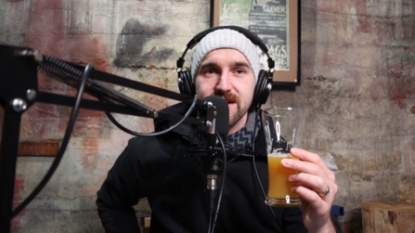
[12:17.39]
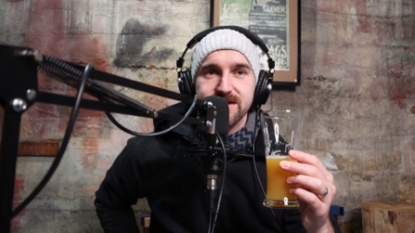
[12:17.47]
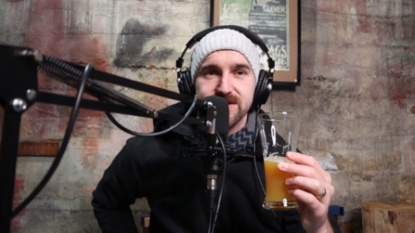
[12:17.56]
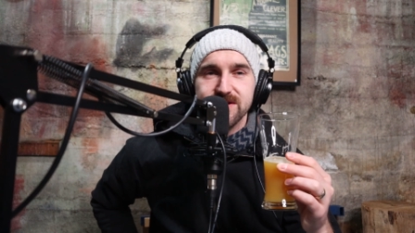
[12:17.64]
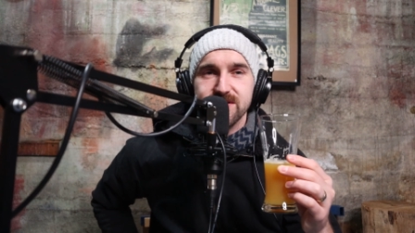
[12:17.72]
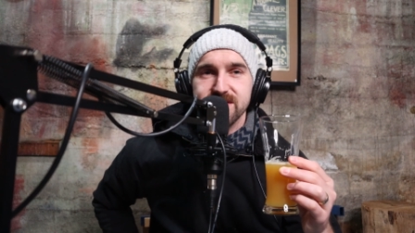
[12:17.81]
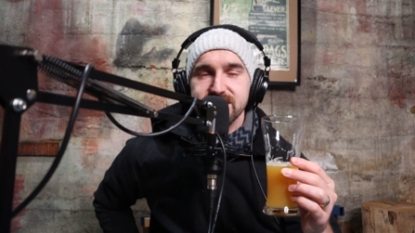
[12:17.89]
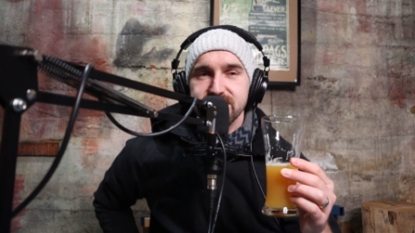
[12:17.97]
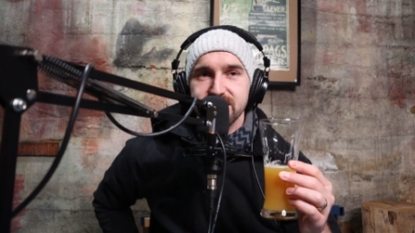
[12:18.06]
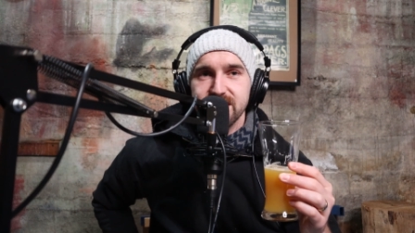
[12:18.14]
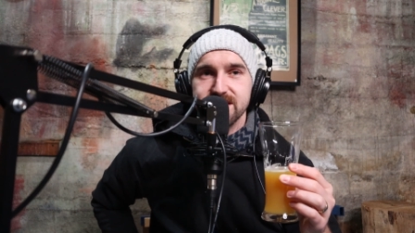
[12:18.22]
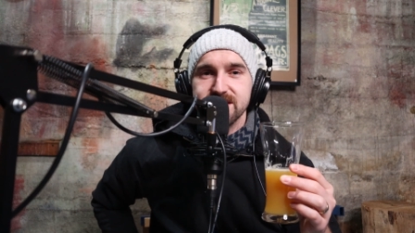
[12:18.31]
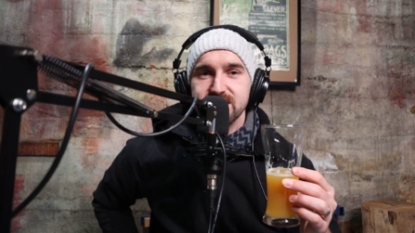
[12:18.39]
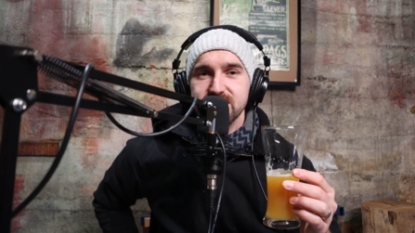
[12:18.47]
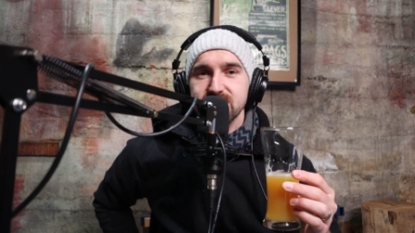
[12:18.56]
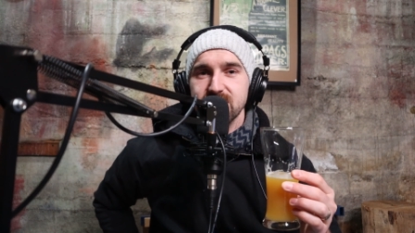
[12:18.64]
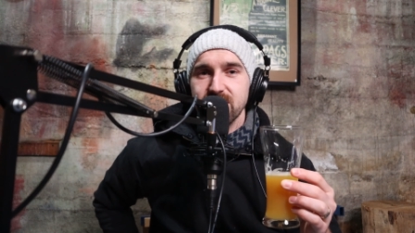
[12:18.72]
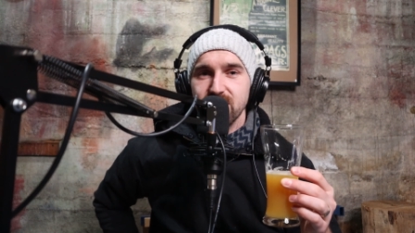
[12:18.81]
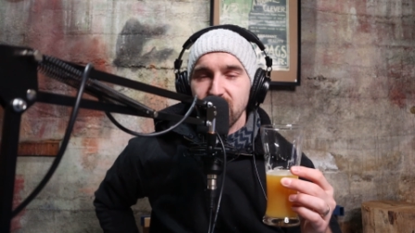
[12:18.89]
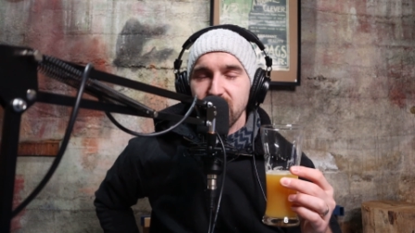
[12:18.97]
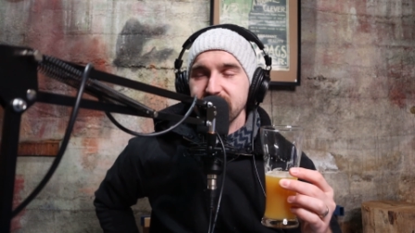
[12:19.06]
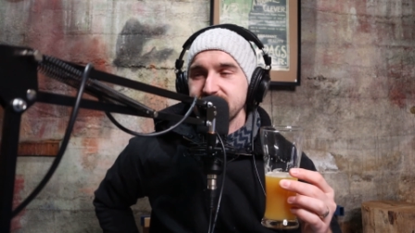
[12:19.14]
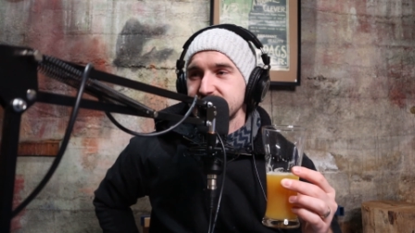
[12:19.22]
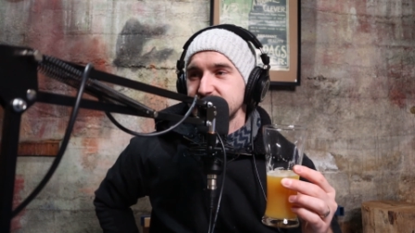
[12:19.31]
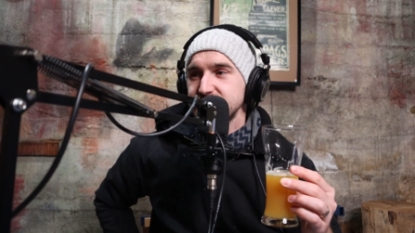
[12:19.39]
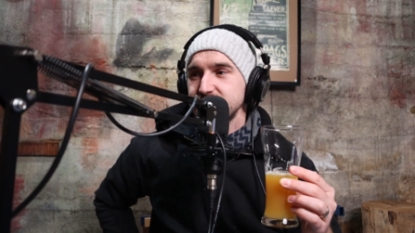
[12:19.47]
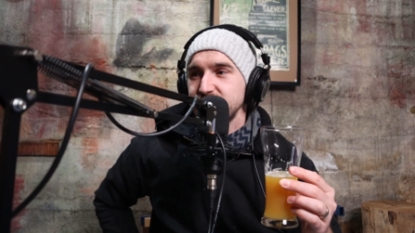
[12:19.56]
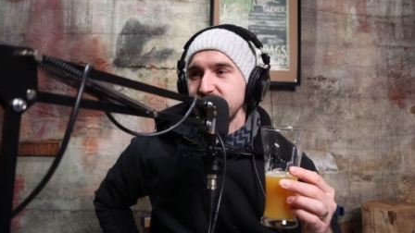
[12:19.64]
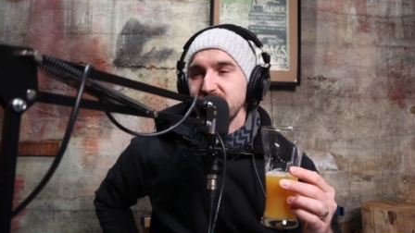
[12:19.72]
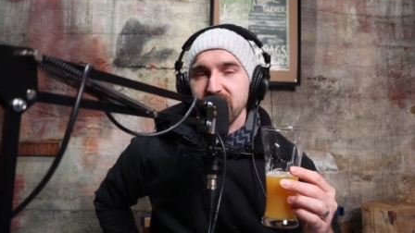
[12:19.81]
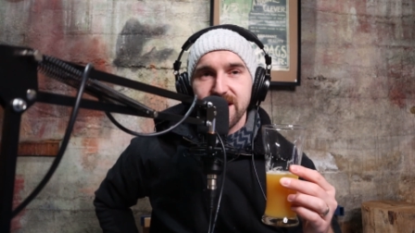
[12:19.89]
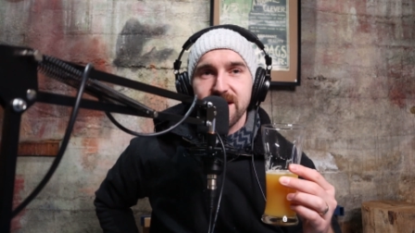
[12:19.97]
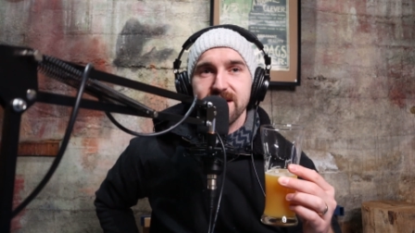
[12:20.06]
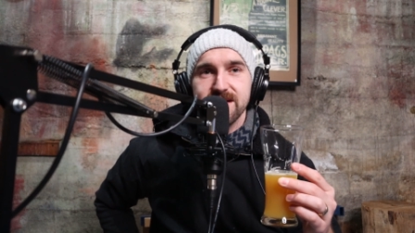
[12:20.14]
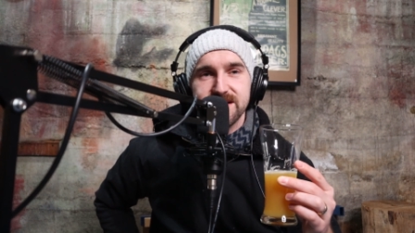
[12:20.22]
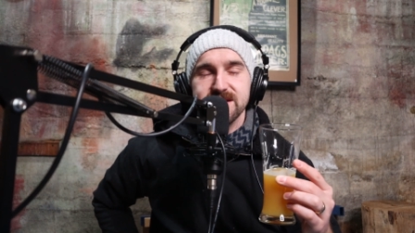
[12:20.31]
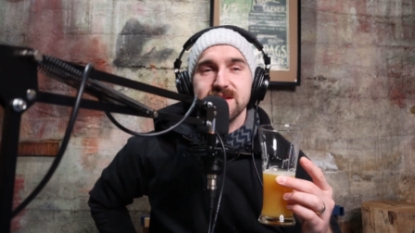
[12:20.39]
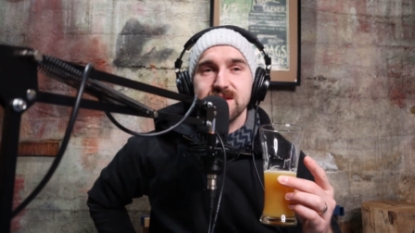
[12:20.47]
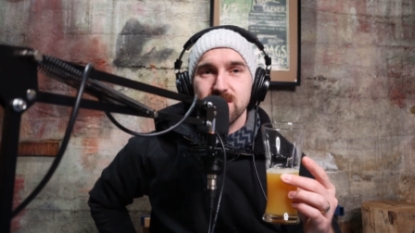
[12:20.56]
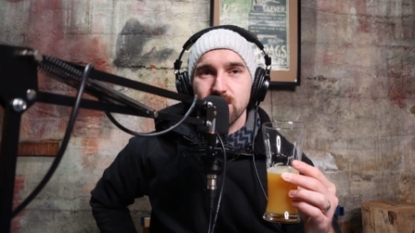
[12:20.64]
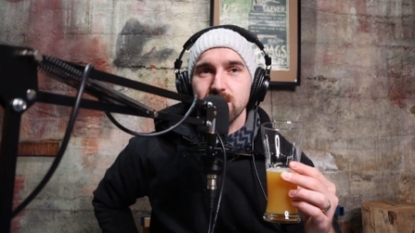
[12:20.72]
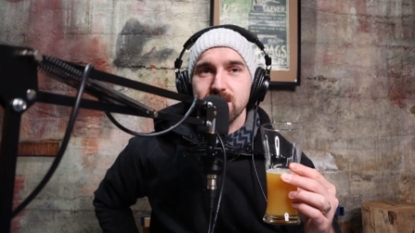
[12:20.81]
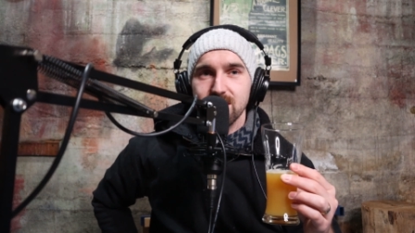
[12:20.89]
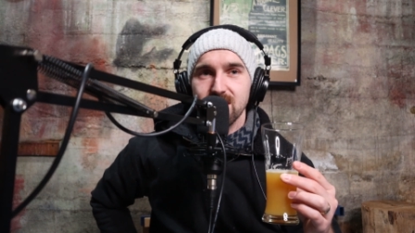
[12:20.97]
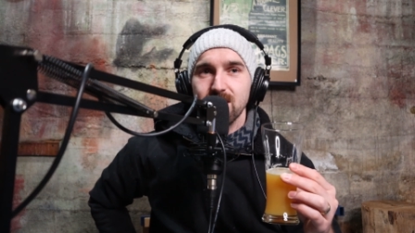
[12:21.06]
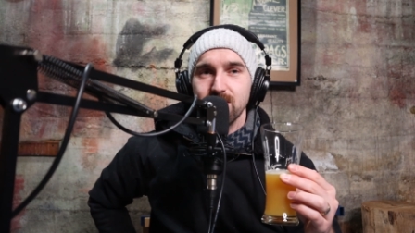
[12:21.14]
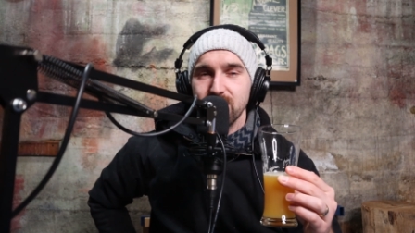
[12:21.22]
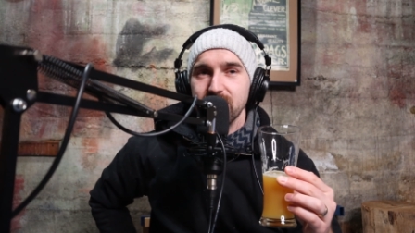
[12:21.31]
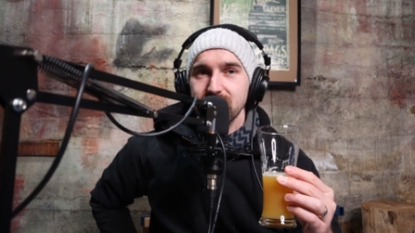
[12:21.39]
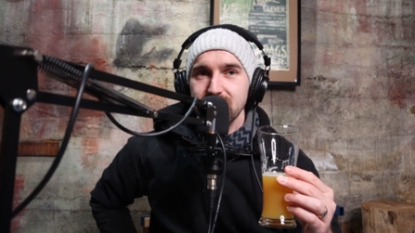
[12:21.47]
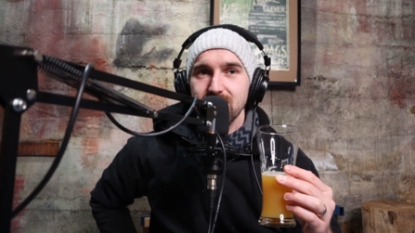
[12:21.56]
It's just it's a nice beer. This is good. This I'm is, really